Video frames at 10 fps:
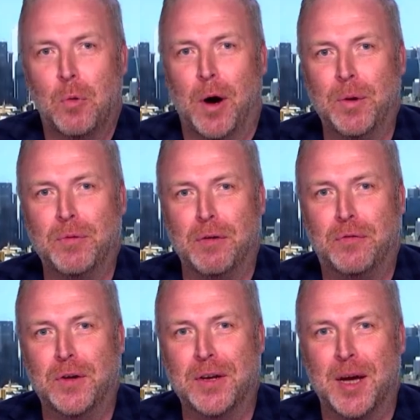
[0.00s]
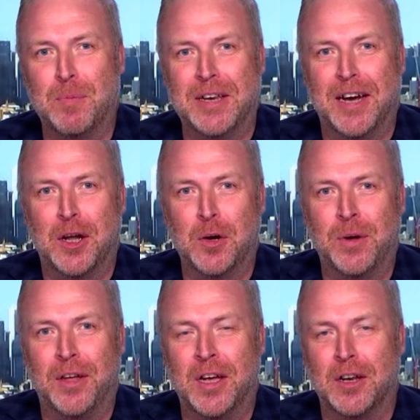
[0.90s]
Well, we've got a few coming now, don't
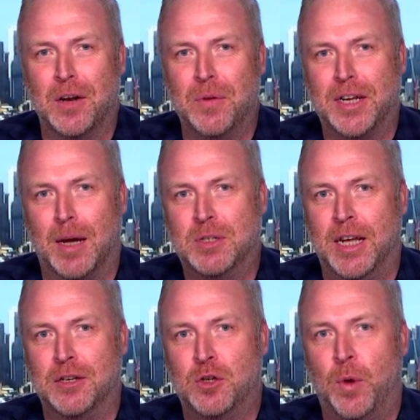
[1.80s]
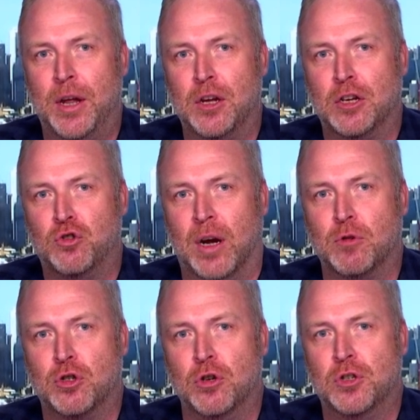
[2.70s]
we? I think a lot of it comes down to where you can
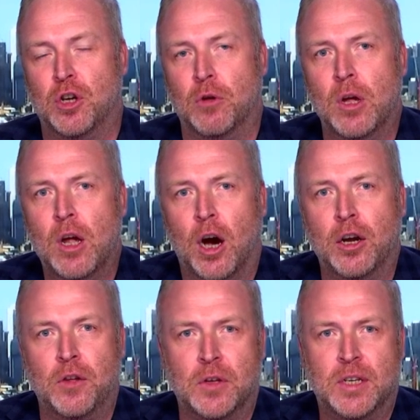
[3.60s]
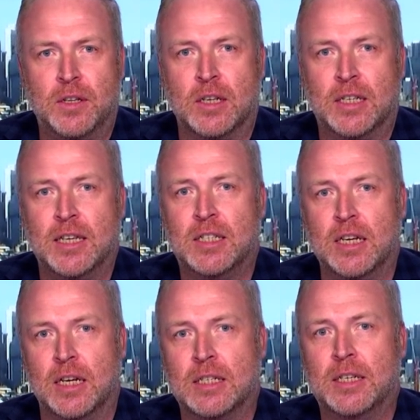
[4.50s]
travel to. So I know the
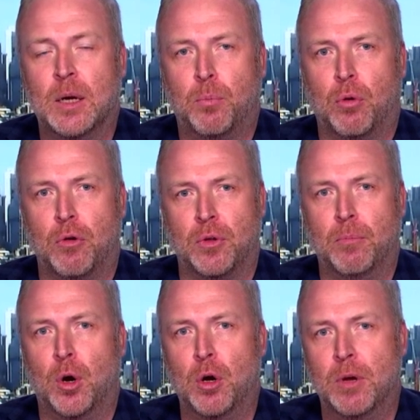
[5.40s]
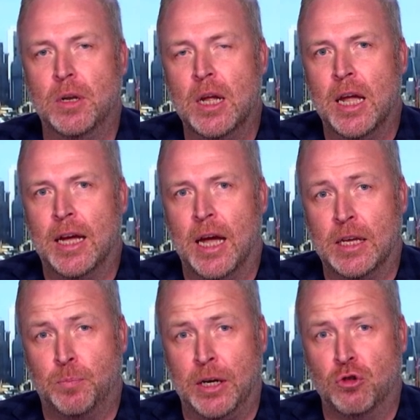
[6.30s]
testing in Singapore at the moment
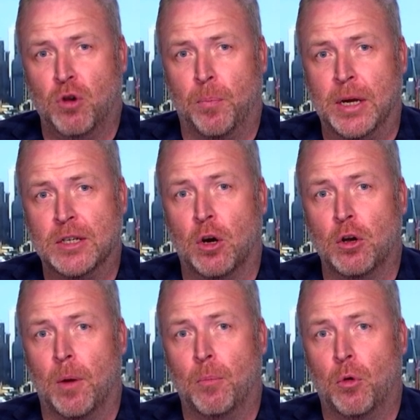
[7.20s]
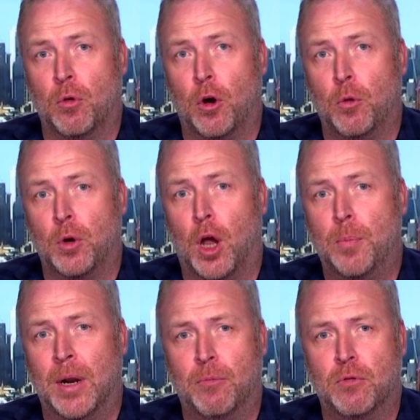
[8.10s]
has been dropping, so a lot more will
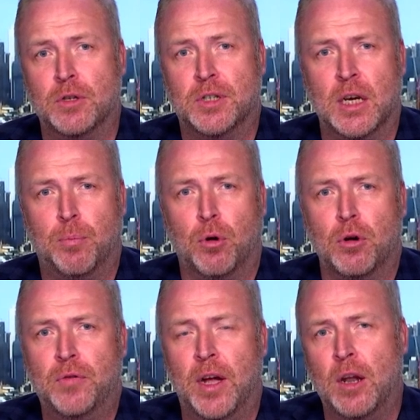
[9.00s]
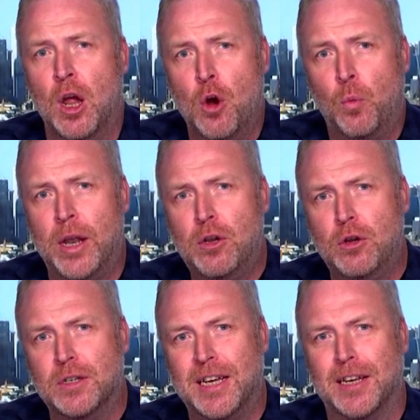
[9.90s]
open up through Singapore. And then when
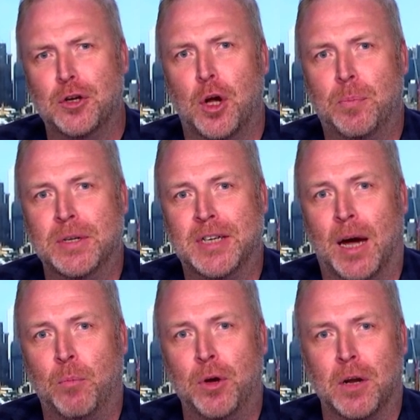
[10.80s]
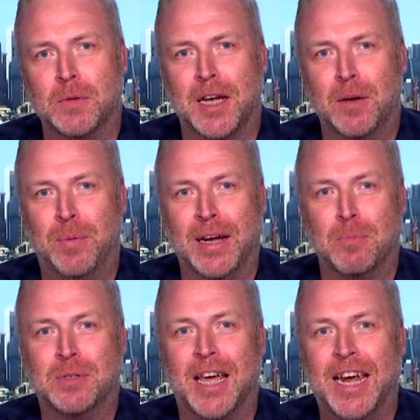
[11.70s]
New Zealand opens up, we all of a sudden pick
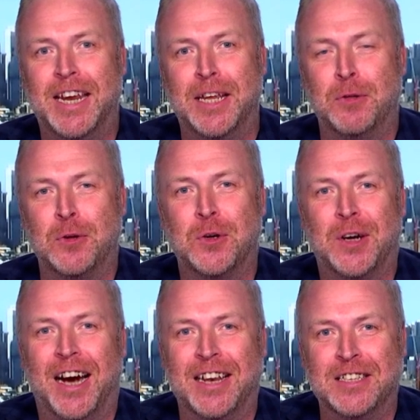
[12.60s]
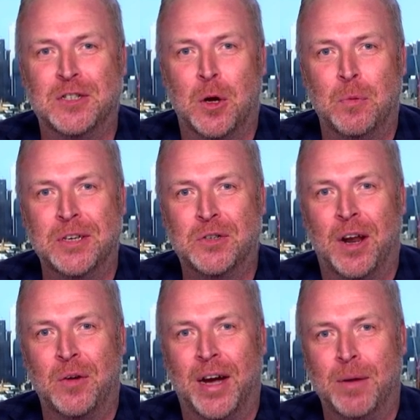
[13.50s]
up Tahiti and the Cook Islands, don't we,
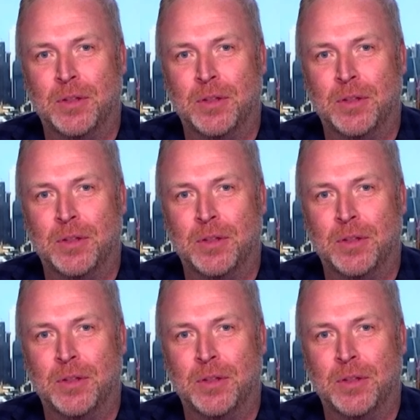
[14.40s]
straight away?